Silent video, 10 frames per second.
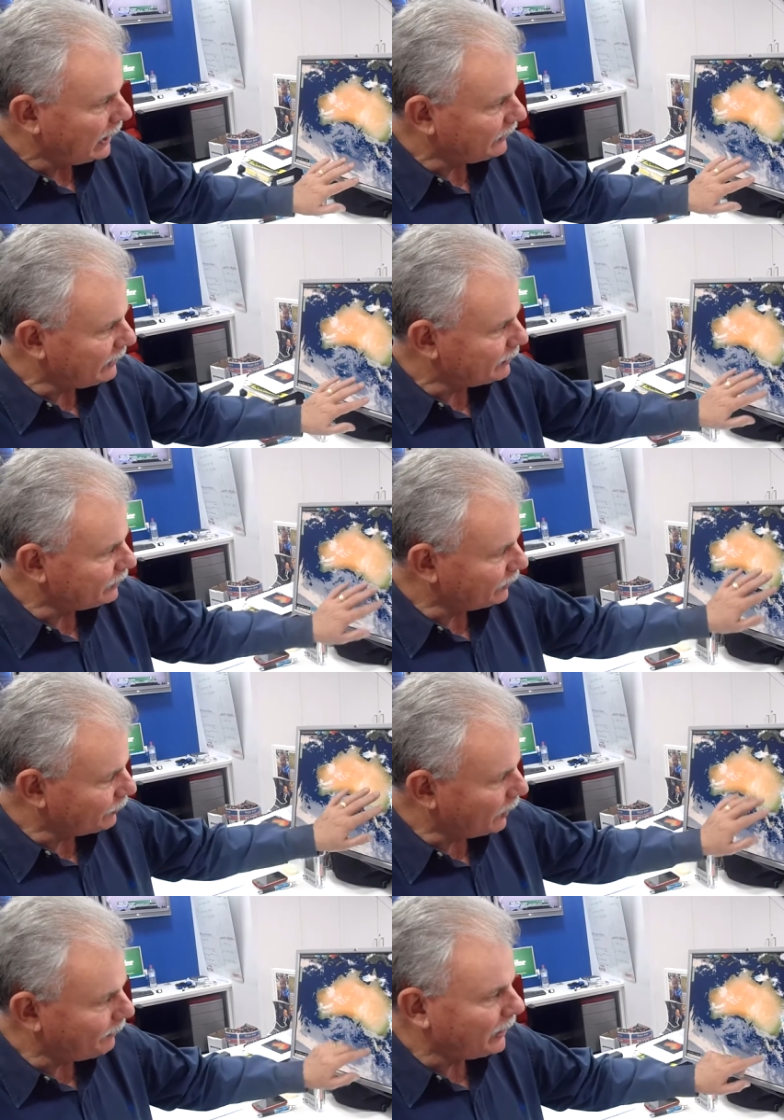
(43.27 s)
Temperatures
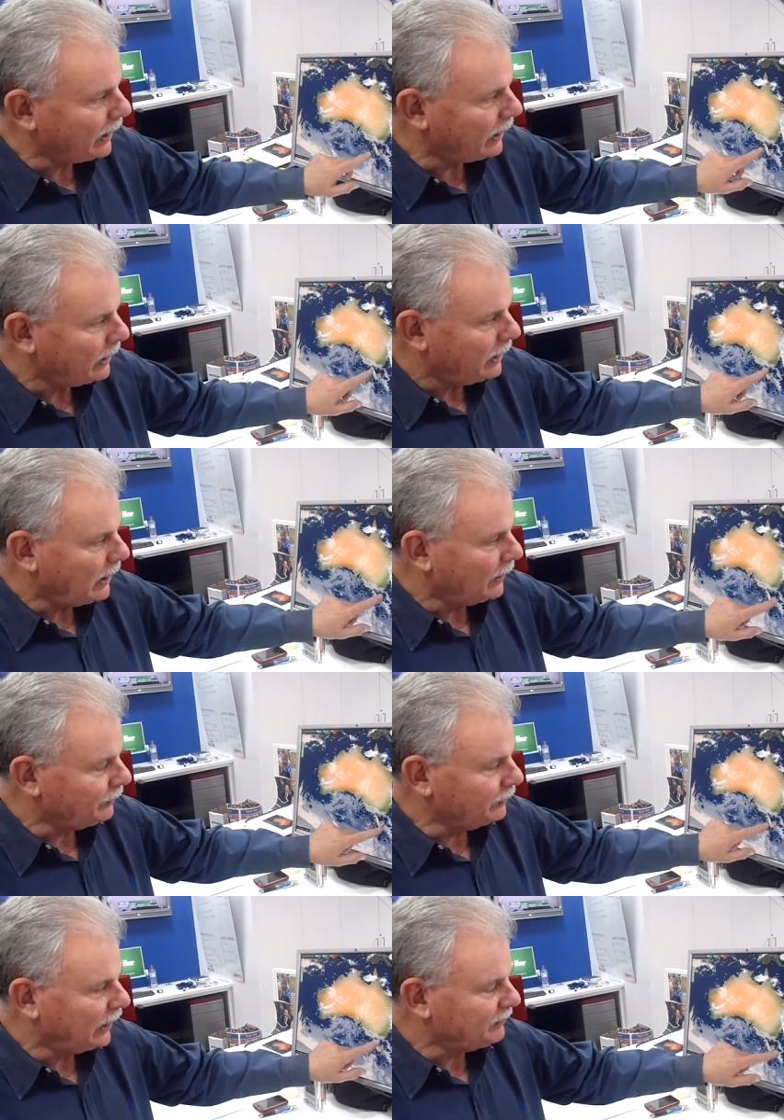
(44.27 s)
have dropped there
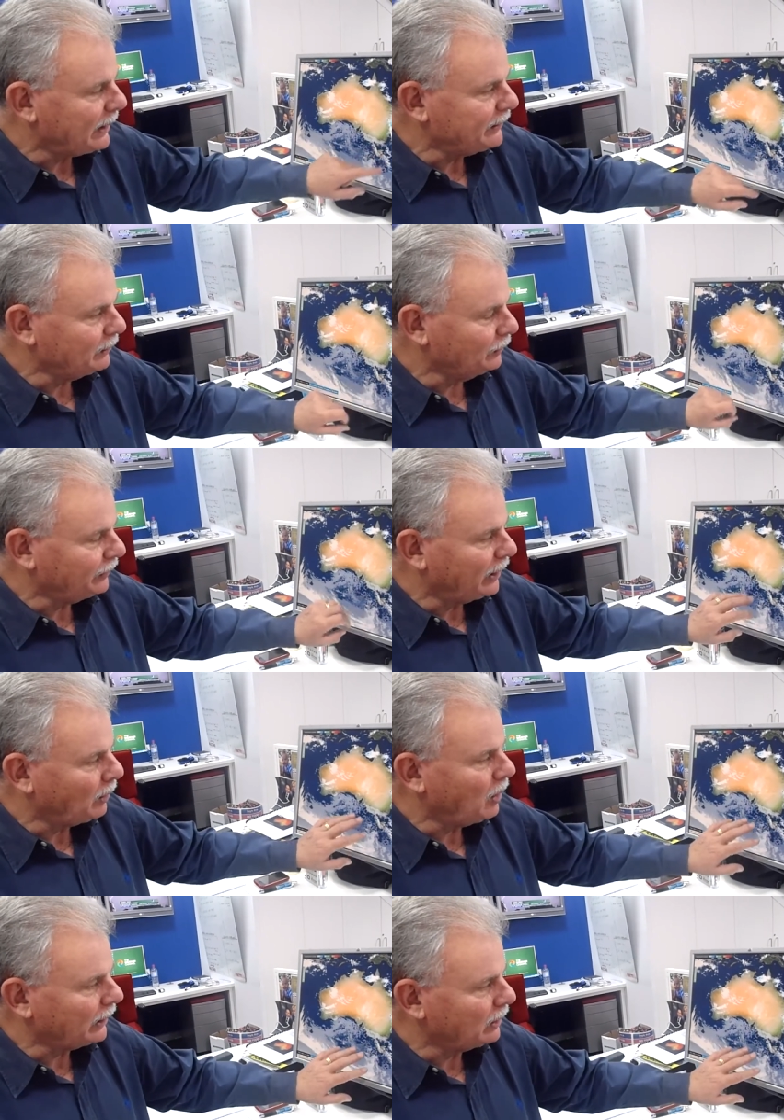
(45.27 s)
through Tasmania, also
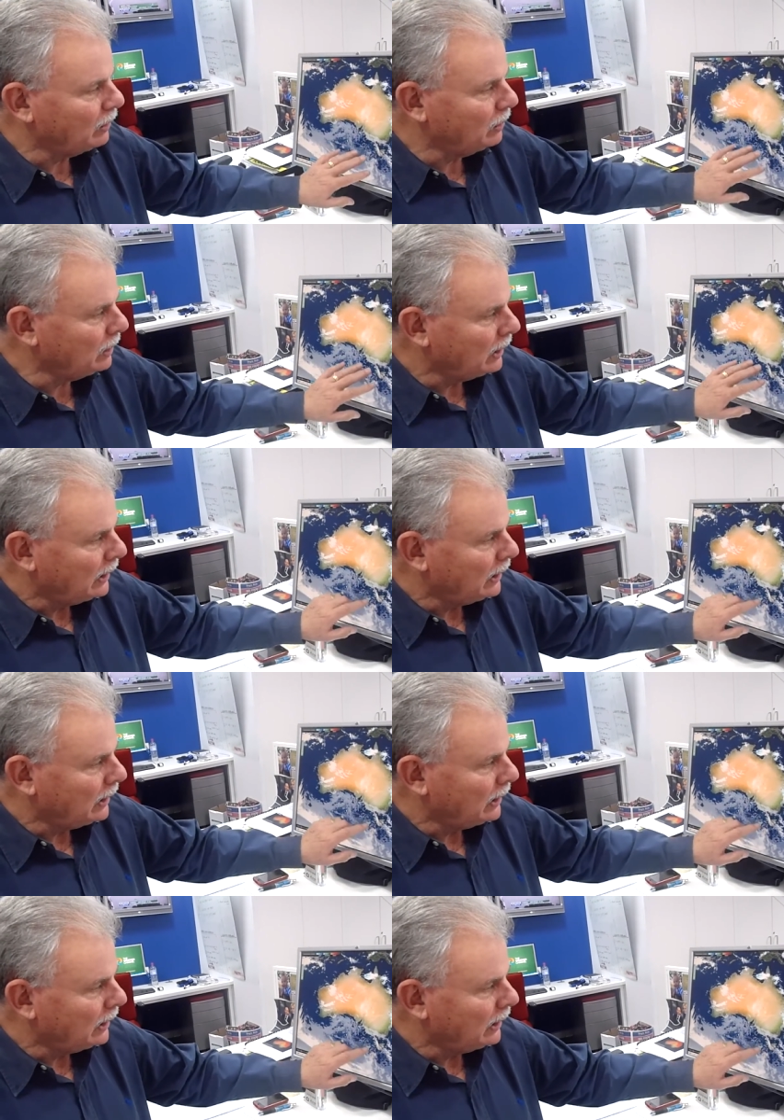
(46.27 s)
quite cool.